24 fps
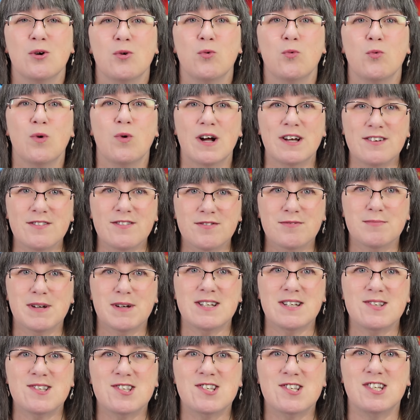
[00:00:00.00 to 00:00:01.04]
What if
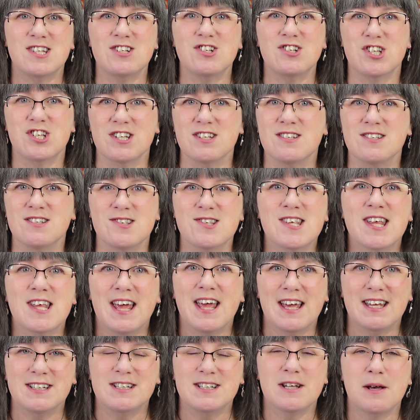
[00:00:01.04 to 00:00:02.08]
my stitches
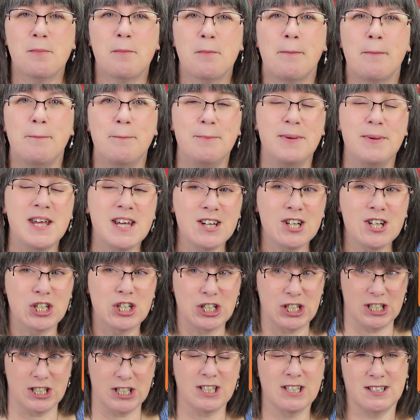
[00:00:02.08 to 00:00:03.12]
end up bigger